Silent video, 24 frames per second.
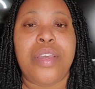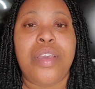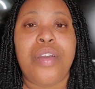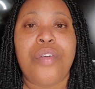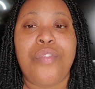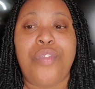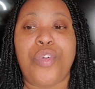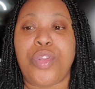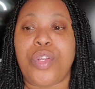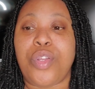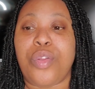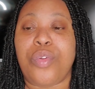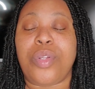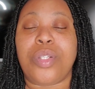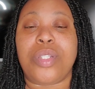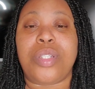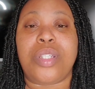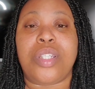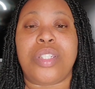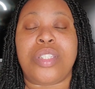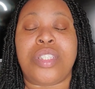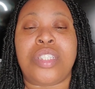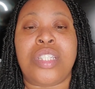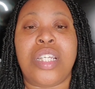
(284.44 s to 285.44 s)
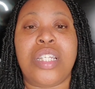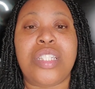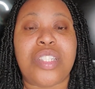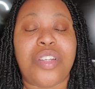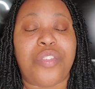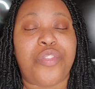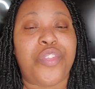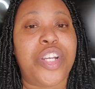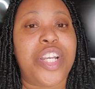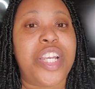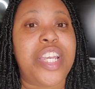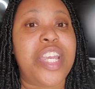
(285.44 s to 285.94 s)
for the sons
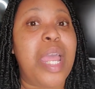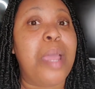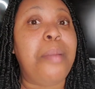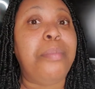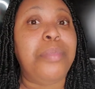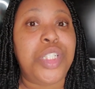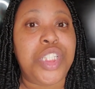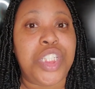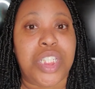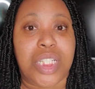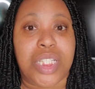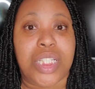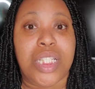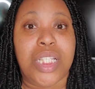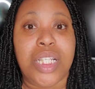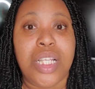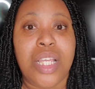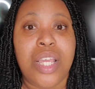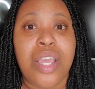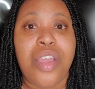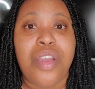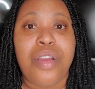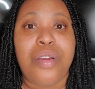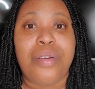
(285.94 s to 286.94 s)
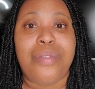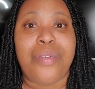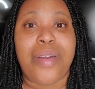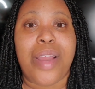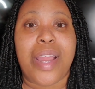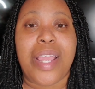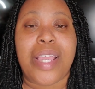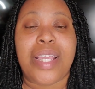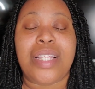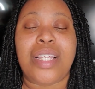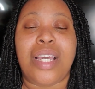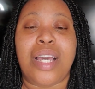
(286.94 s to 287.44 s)
of redemption,
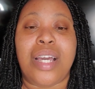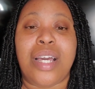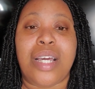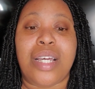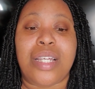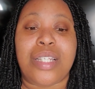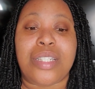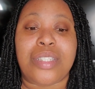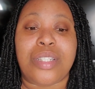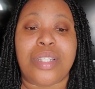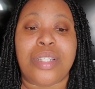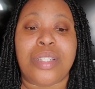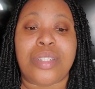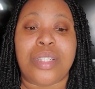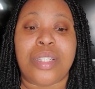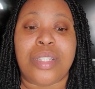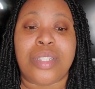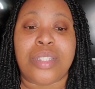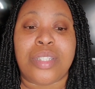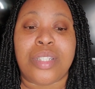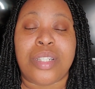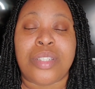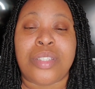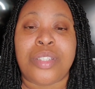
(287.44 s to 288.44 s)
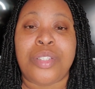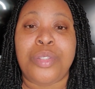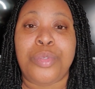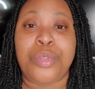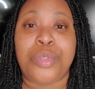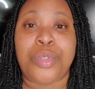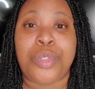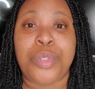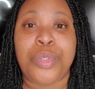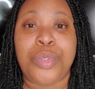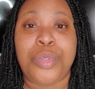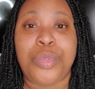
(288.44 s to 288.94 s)
right?
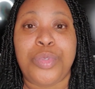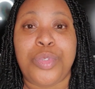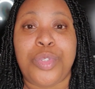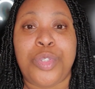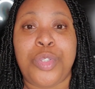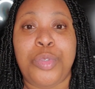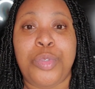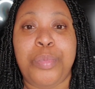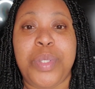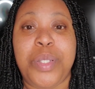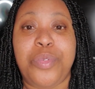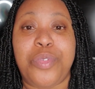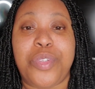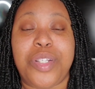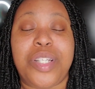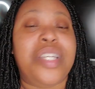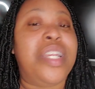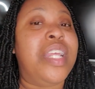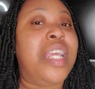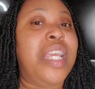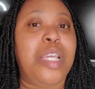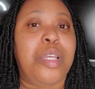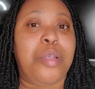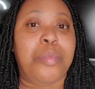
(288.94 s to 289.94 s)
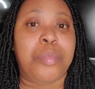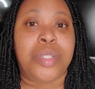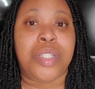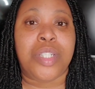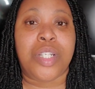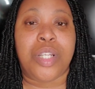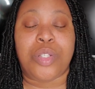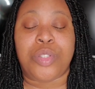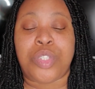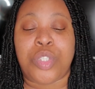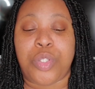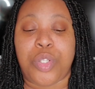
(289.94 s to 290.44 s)
To be redeemed, you
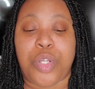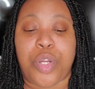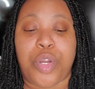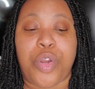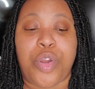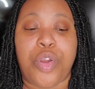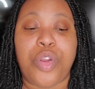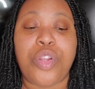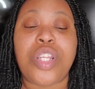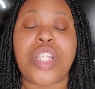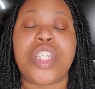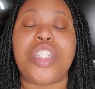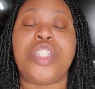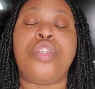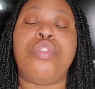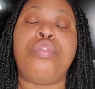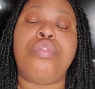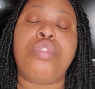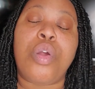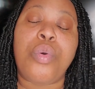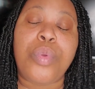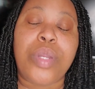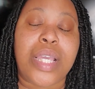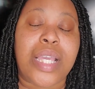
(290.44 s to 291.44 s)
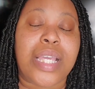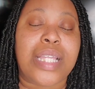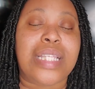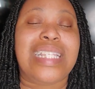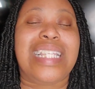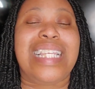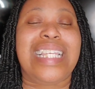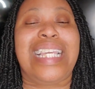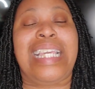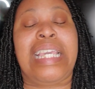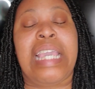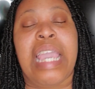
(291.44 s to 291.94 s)
know. So the earth is groaning and
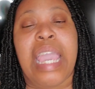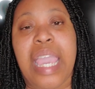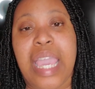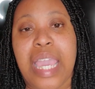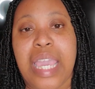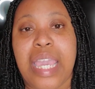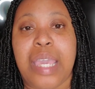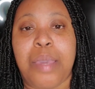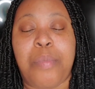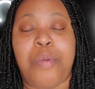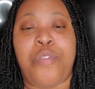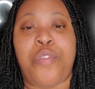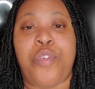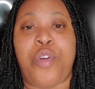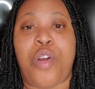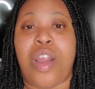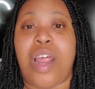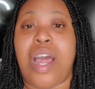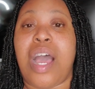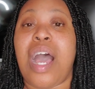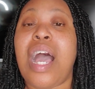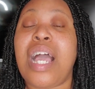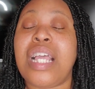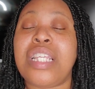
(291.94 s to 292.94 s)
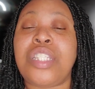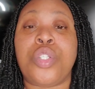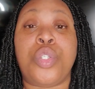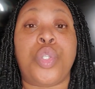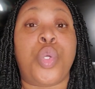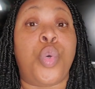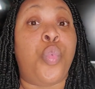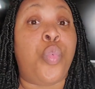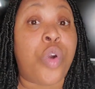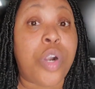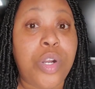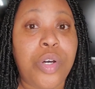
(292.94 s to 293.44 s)
decaying before our eyes. So the
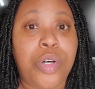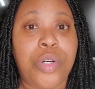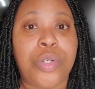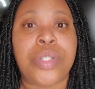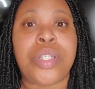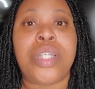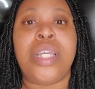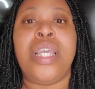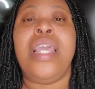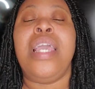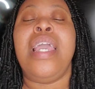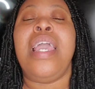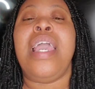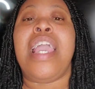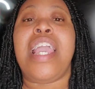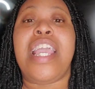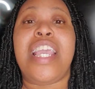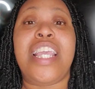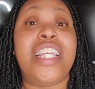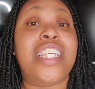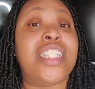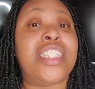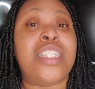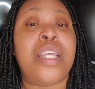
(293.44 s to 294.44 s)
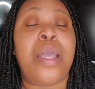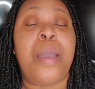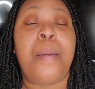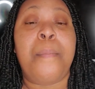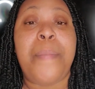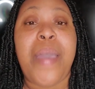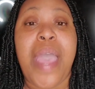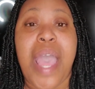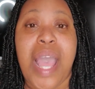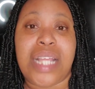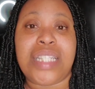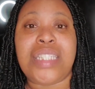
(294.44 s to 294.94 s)
world is
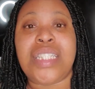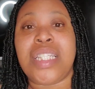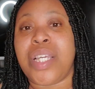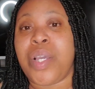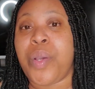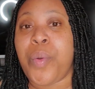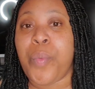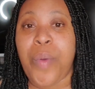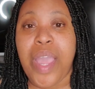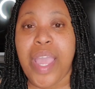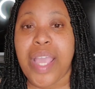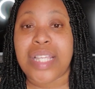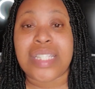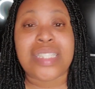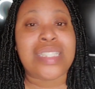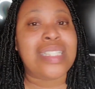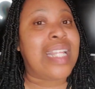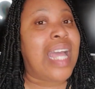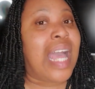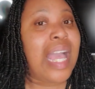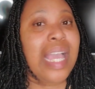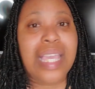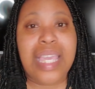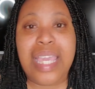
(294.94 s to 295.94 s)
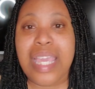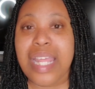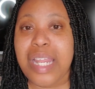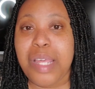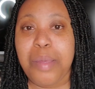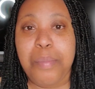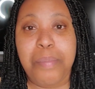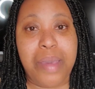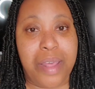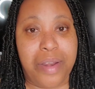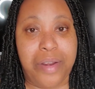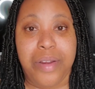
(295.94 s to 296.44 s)
passing away. It's not
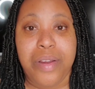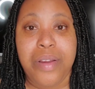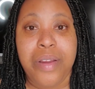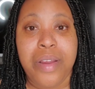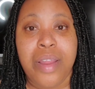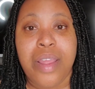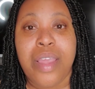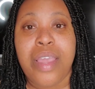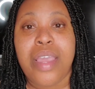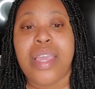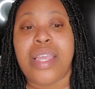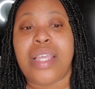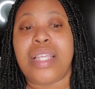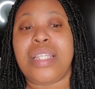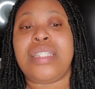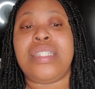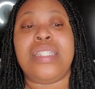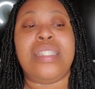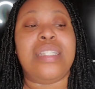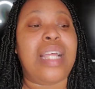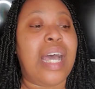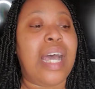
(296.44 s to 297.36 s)
getting better. It's